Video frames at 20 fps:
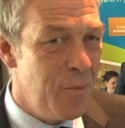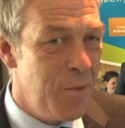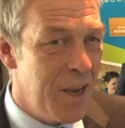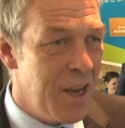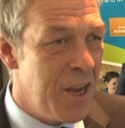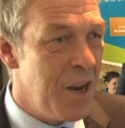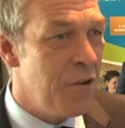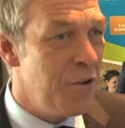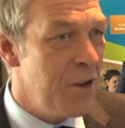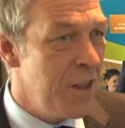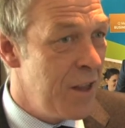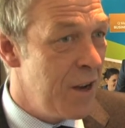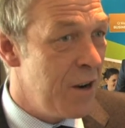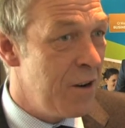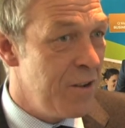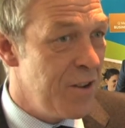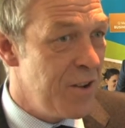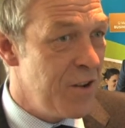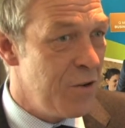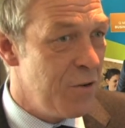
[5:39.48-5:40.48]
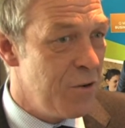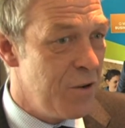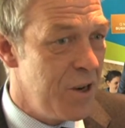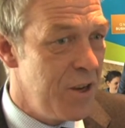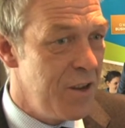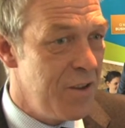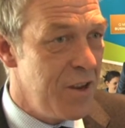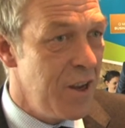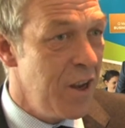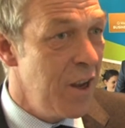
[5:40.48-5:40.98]
hearing their
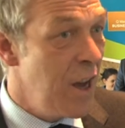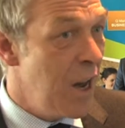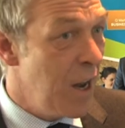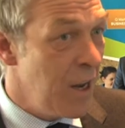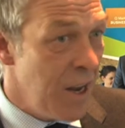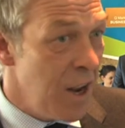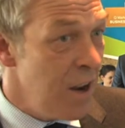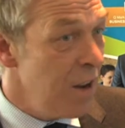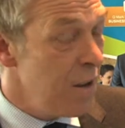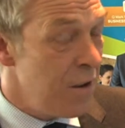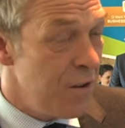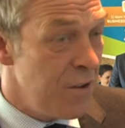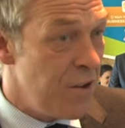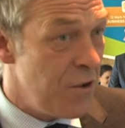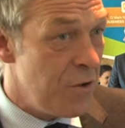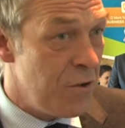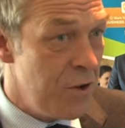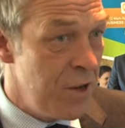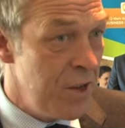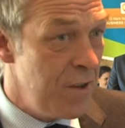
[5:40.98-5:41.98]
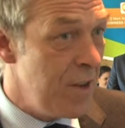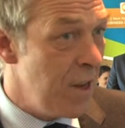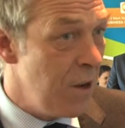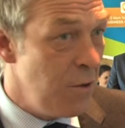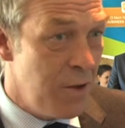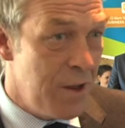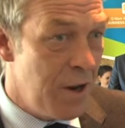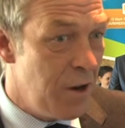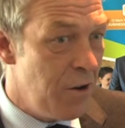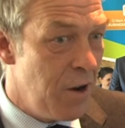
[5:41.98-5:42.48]
stories and getting their stories
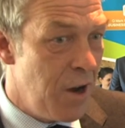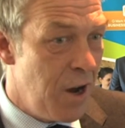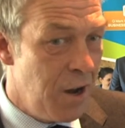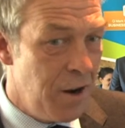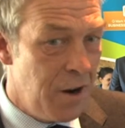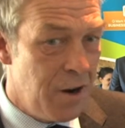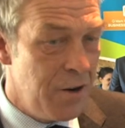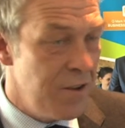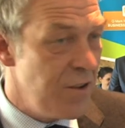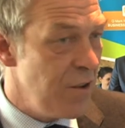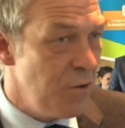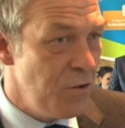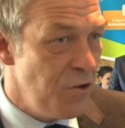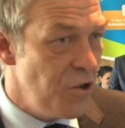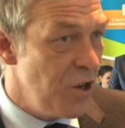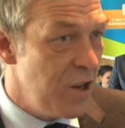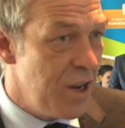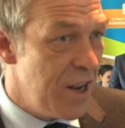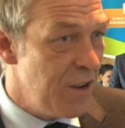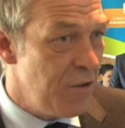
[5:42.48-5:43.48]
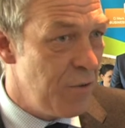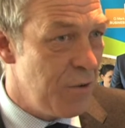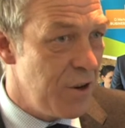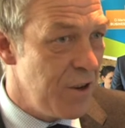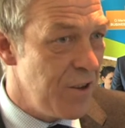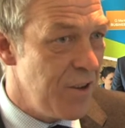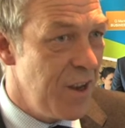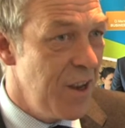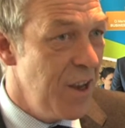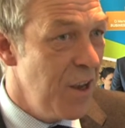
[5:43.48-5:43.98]
out there on our social
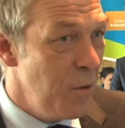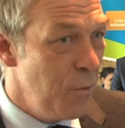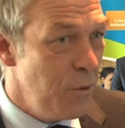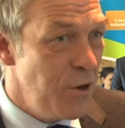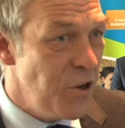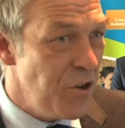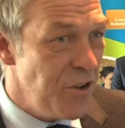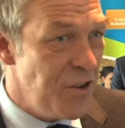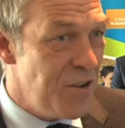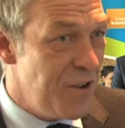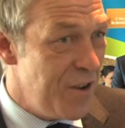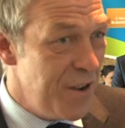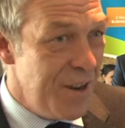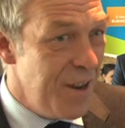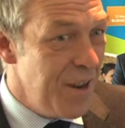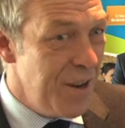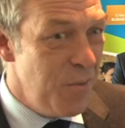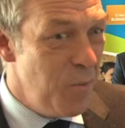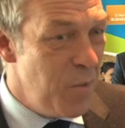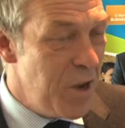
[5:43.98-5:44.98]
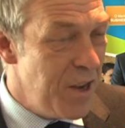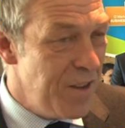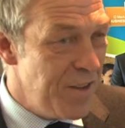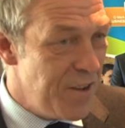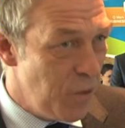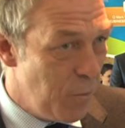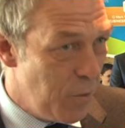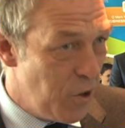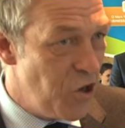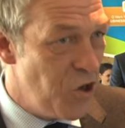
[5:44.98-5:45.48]
networks would just mean
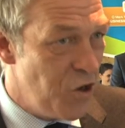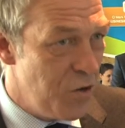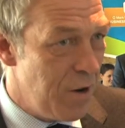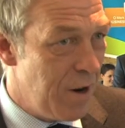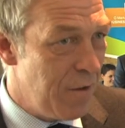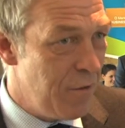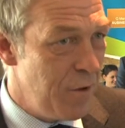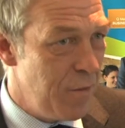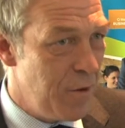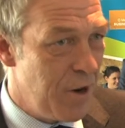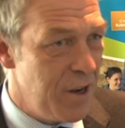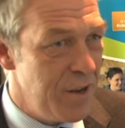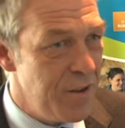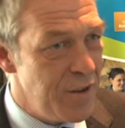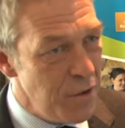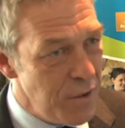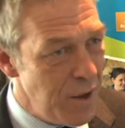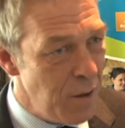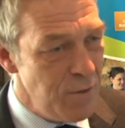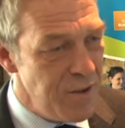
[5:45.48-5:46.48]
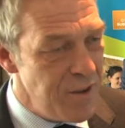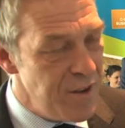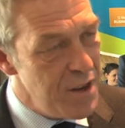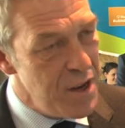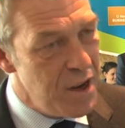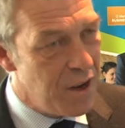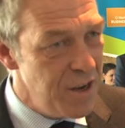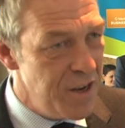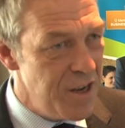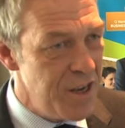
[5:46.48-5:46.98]
so much to everybody. So that was
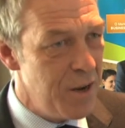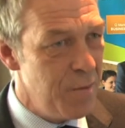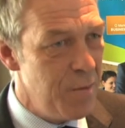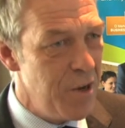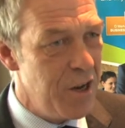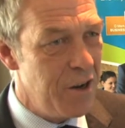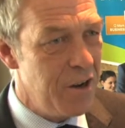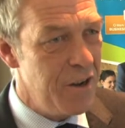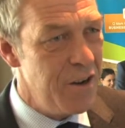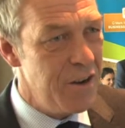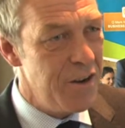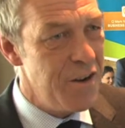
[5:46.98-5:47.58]
the idea behind